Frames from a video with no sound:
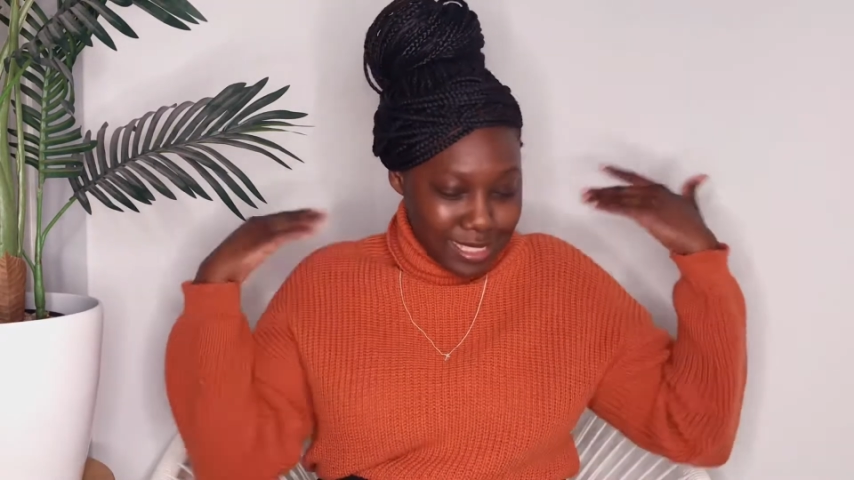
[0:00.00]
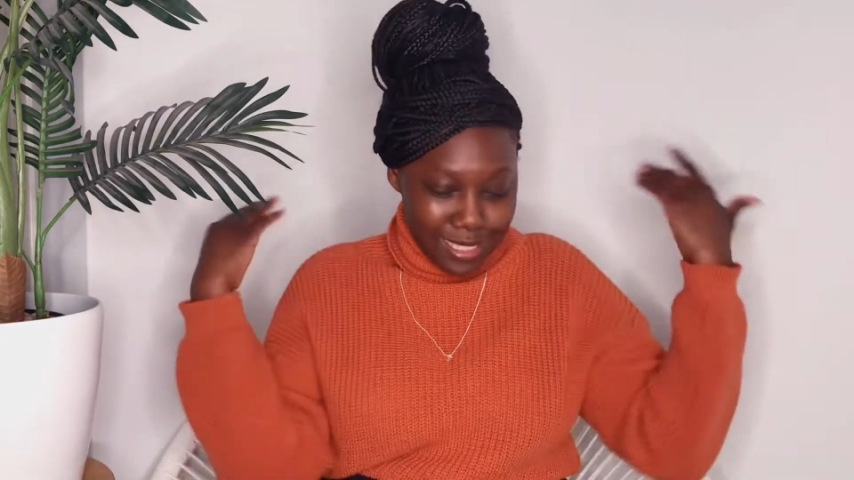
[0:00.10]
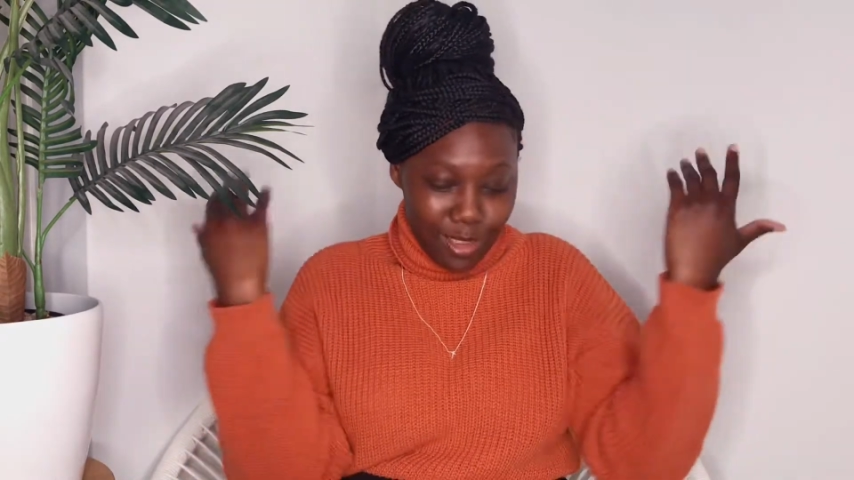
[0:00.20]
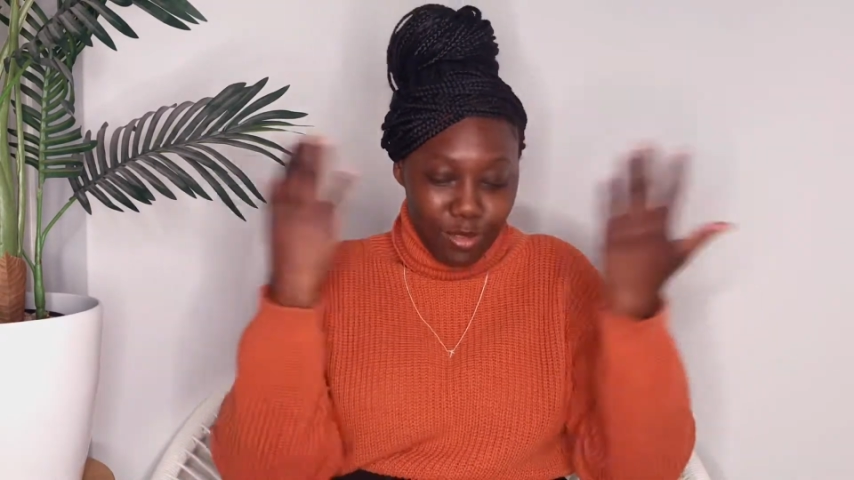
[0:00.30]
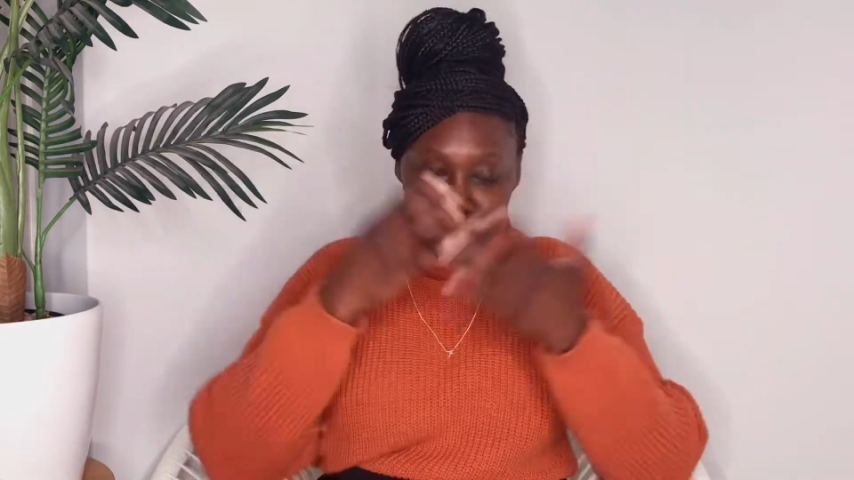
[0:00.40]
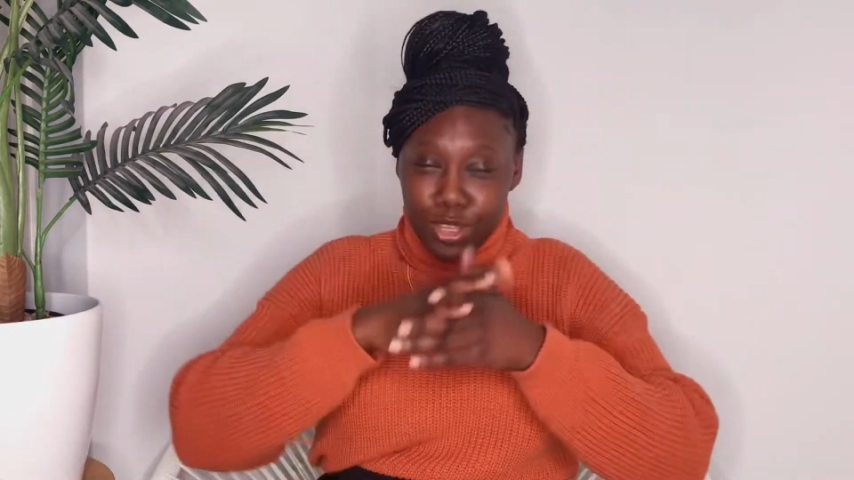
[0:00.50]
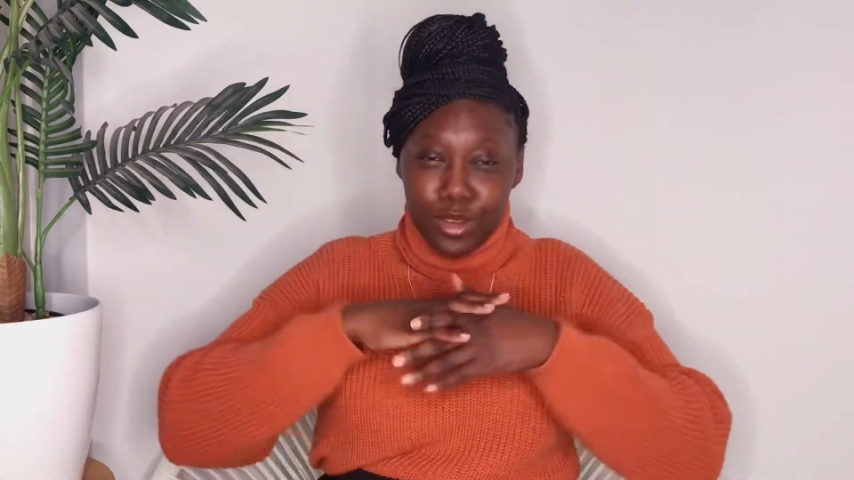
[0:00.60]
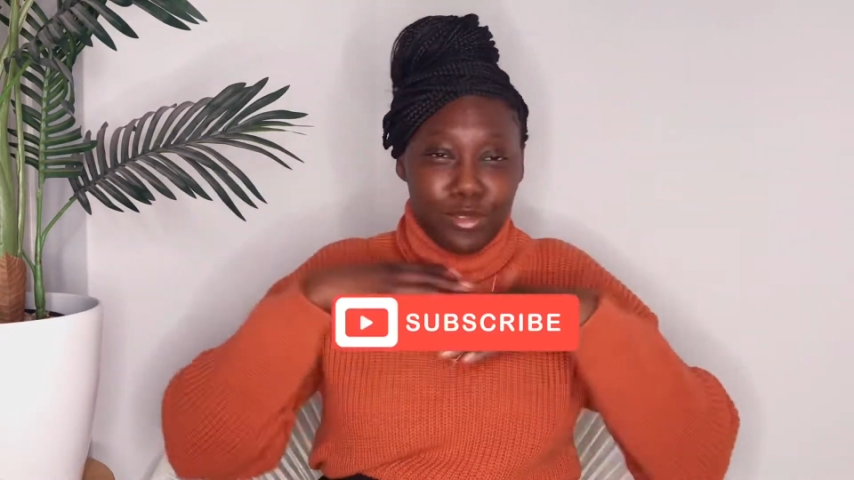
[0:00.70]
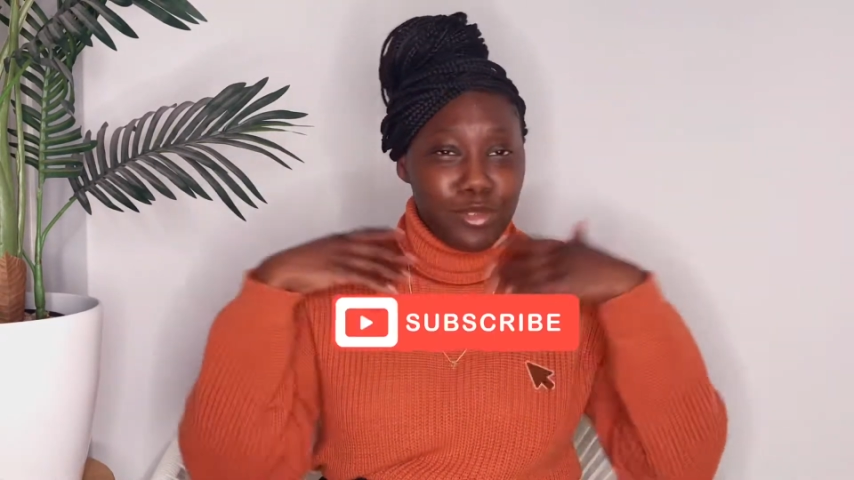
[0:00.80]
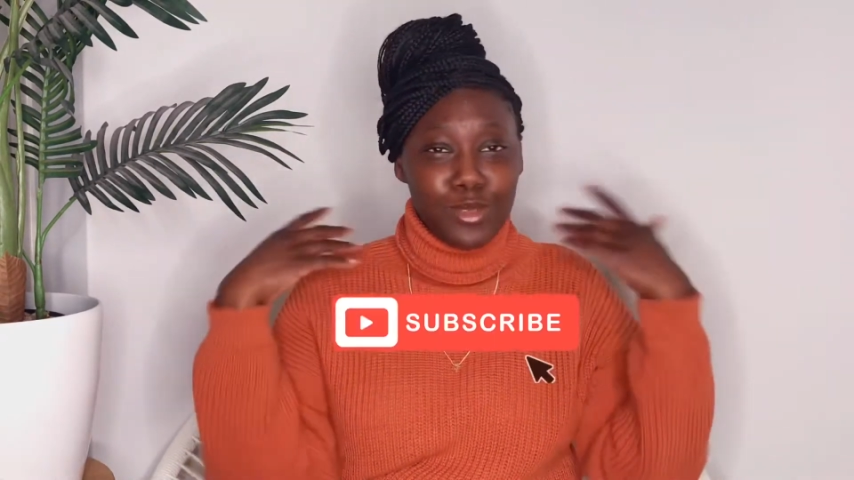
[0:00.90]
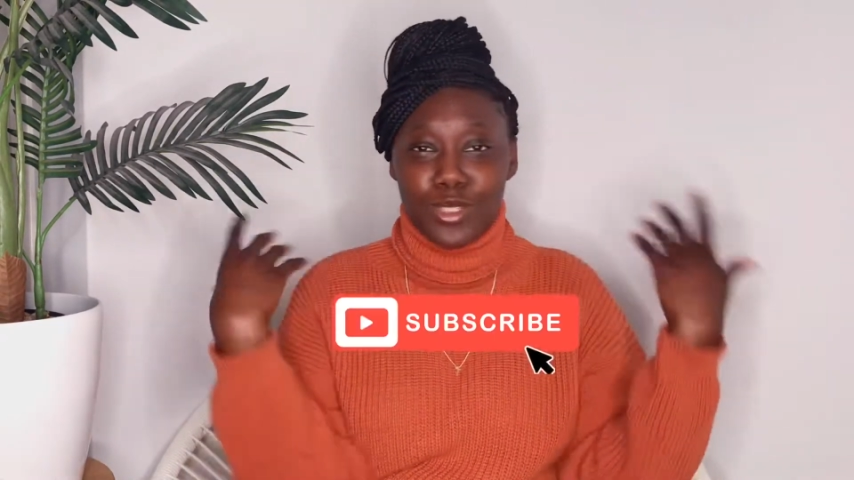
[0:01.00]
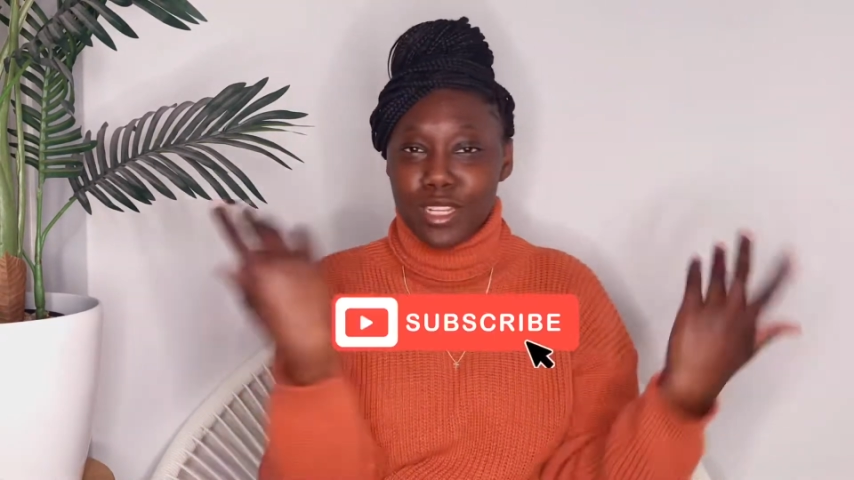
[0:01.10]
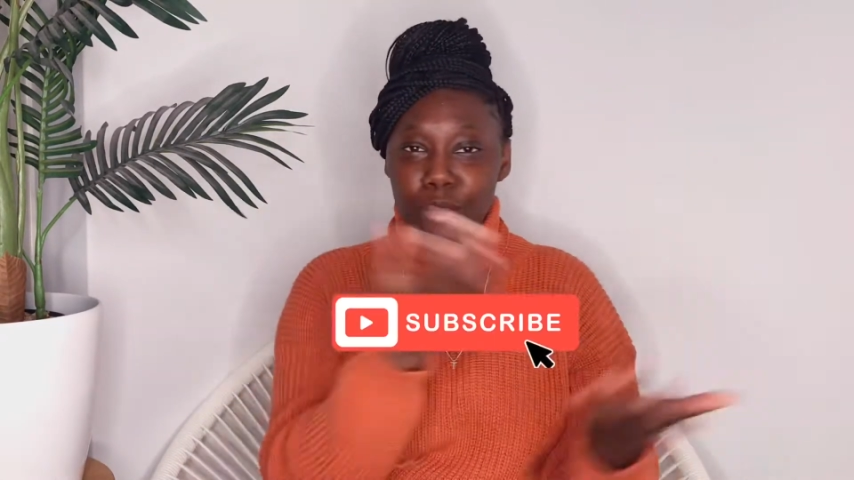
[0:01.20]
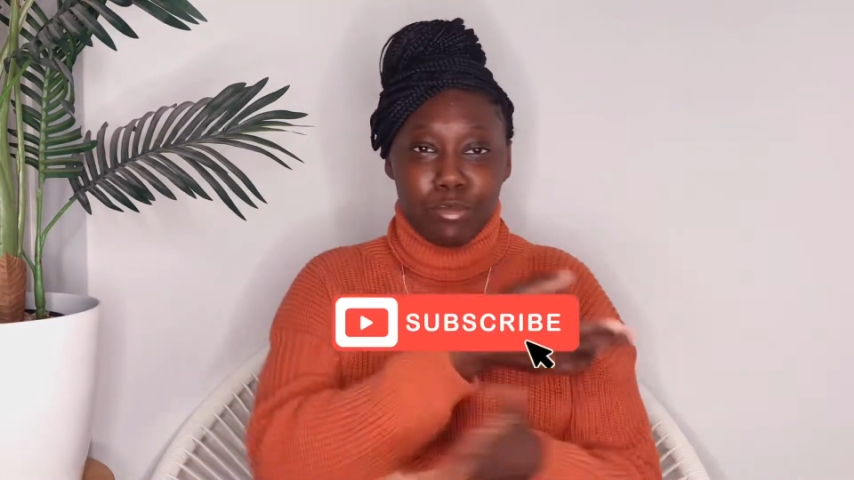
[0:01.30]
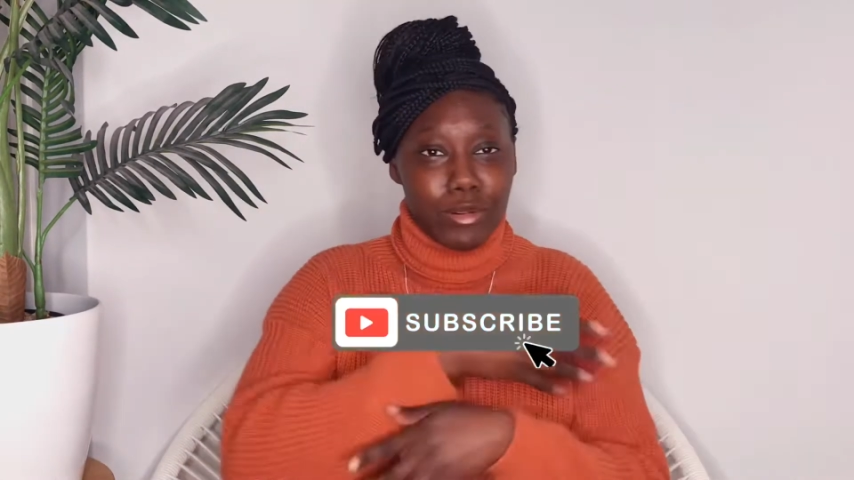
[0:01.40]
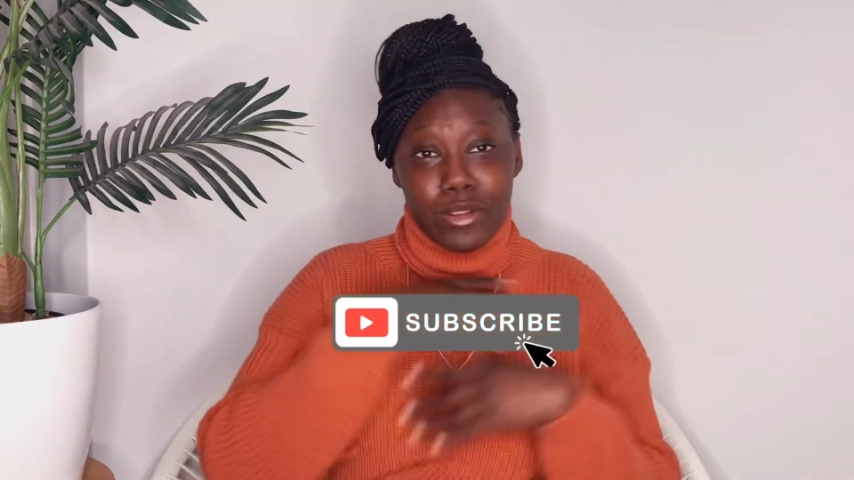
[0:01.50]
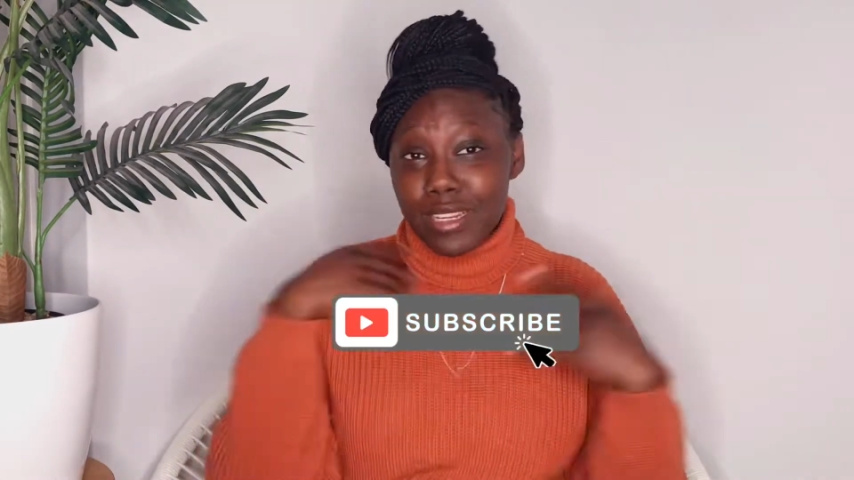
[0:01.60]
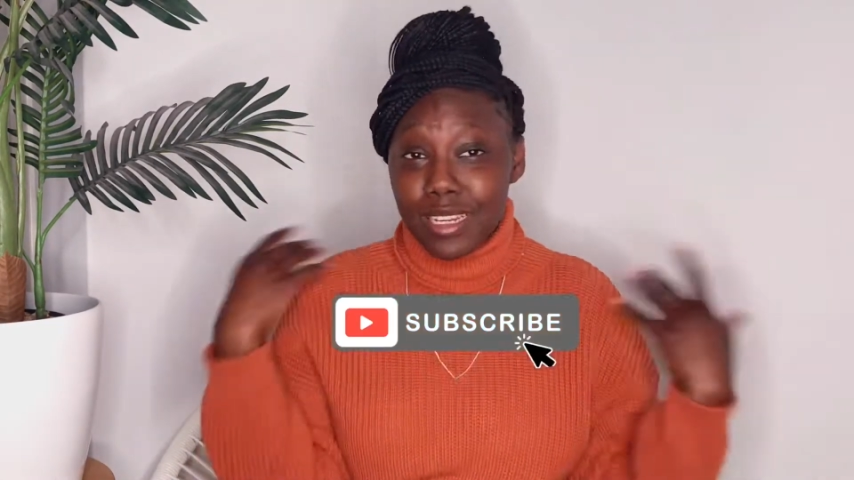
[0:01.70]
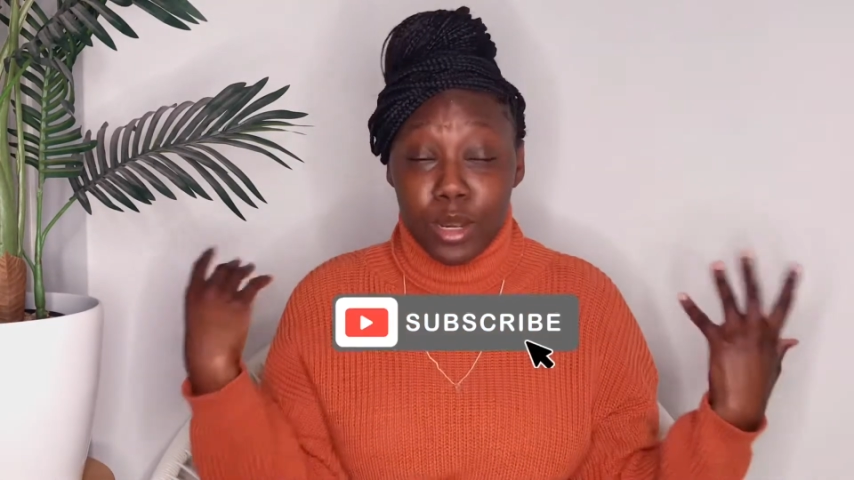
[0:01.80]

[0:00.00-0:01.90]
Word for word: of confusion and broken